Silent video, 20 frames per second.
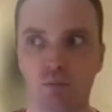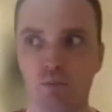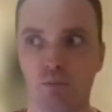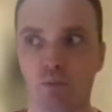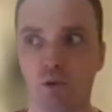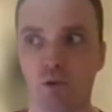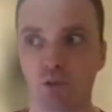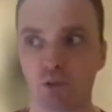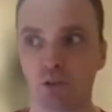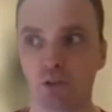
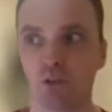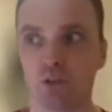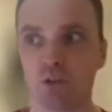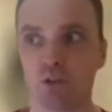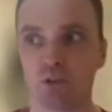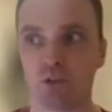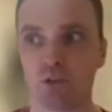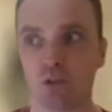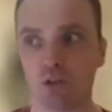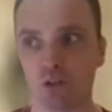
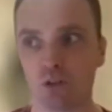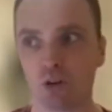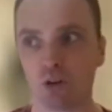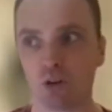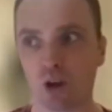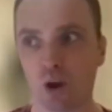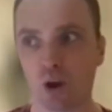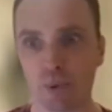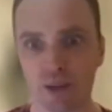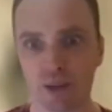prosecutors not
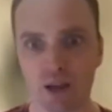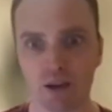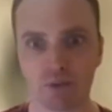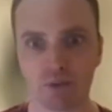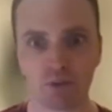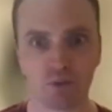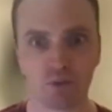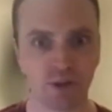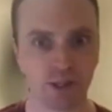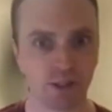going
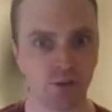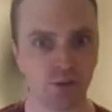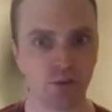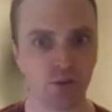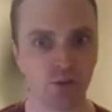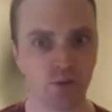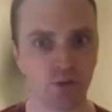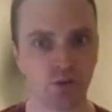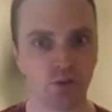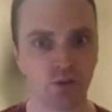after
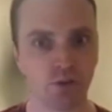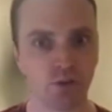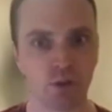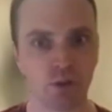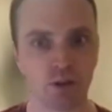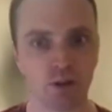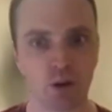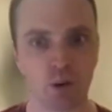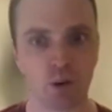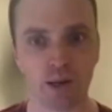researchers,
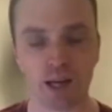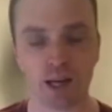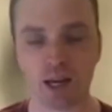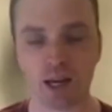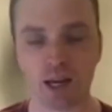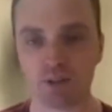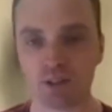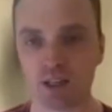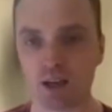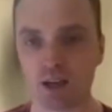but going
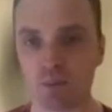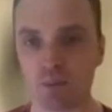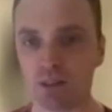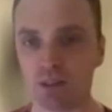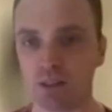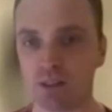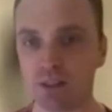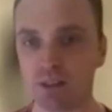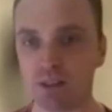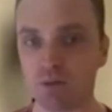after
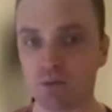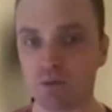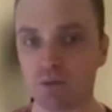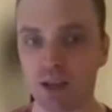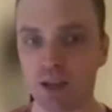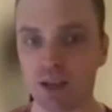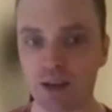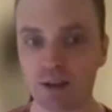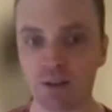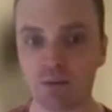companies that have
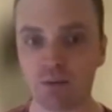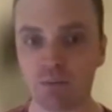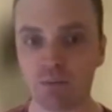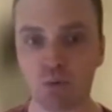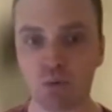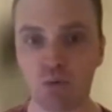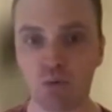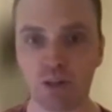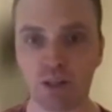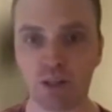reacted
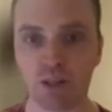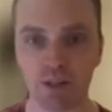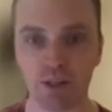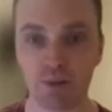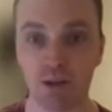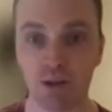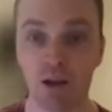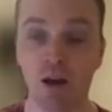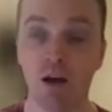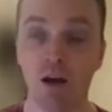poorly. And
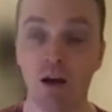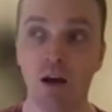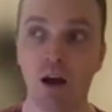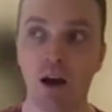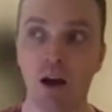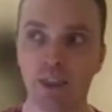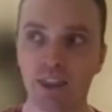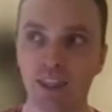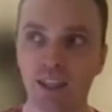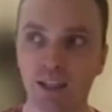I
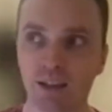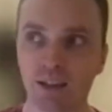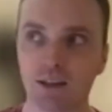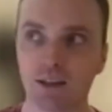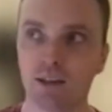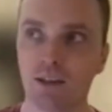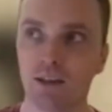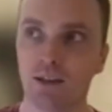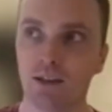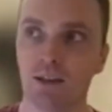think
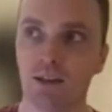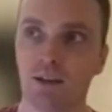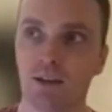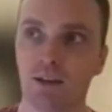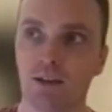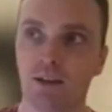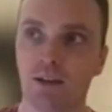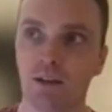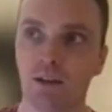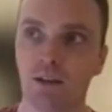
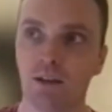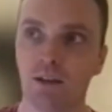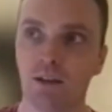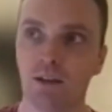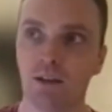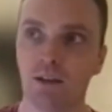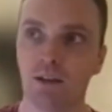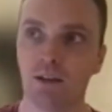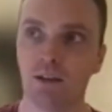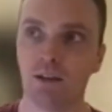there's
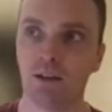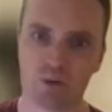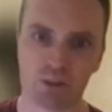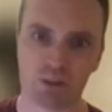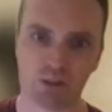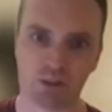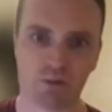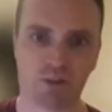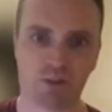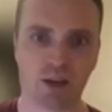also a
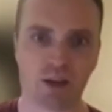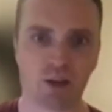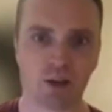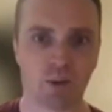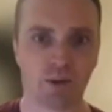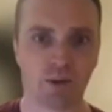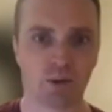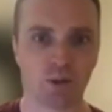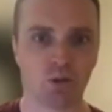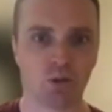risk of that
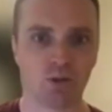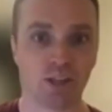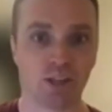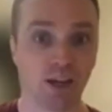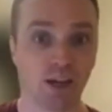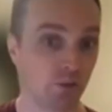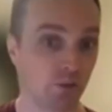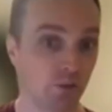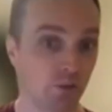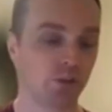going to the
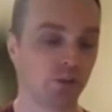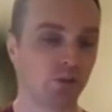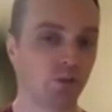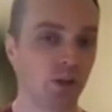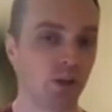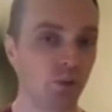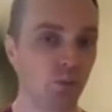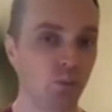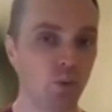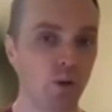other
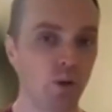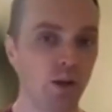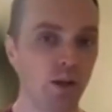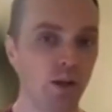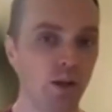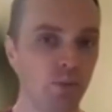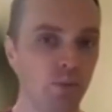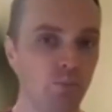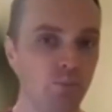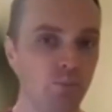extreme,
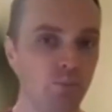where